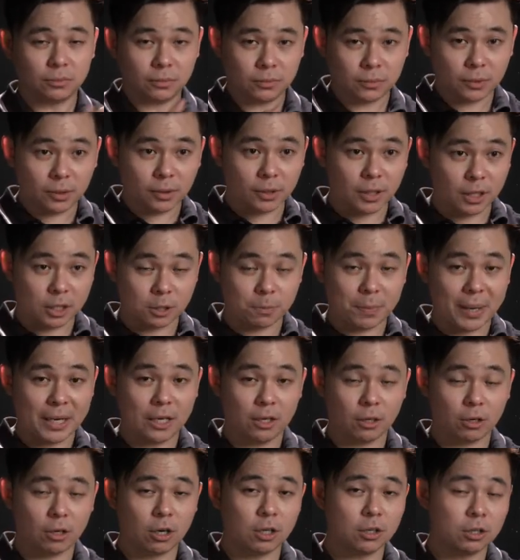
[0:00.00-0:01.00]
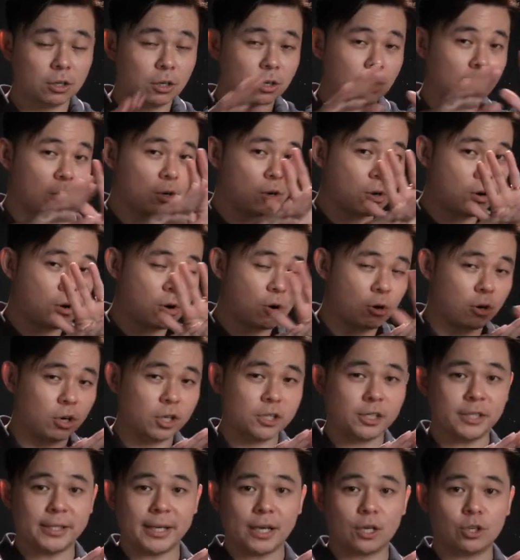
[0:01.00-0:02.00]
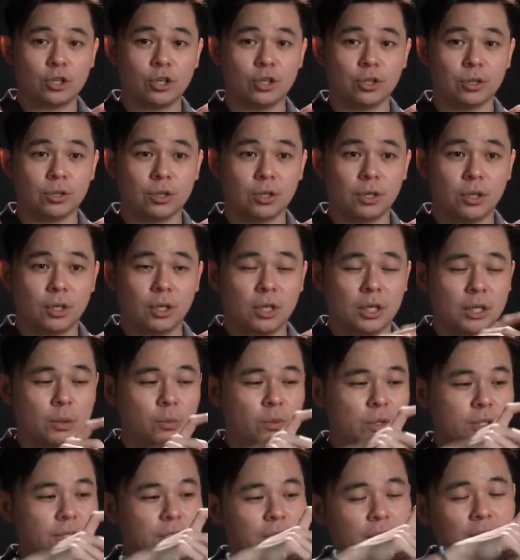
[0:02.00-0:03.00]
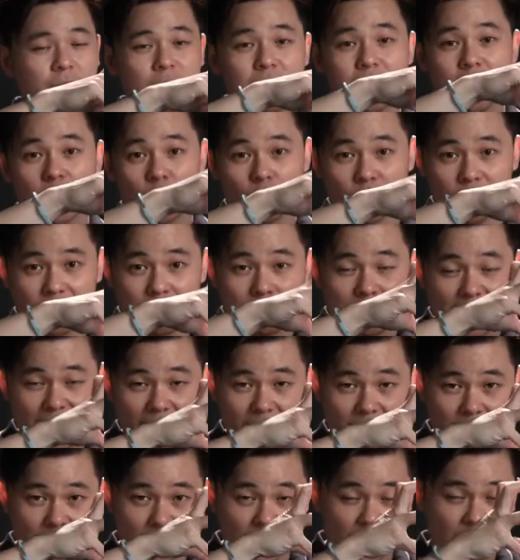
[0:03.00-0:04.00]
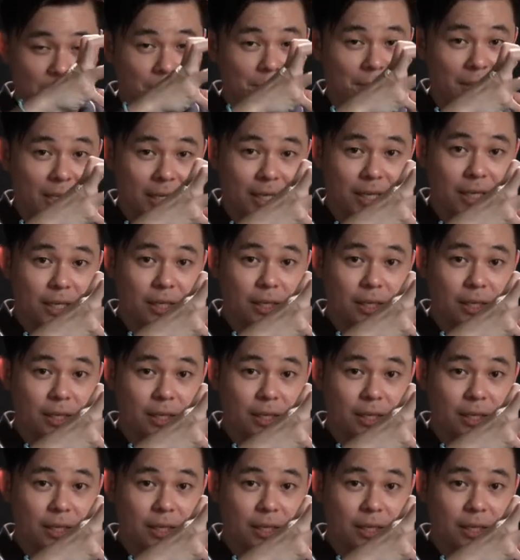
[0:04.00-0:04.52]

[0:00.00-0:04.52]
The spinal cord cross section. You will see the gray matter at the middle,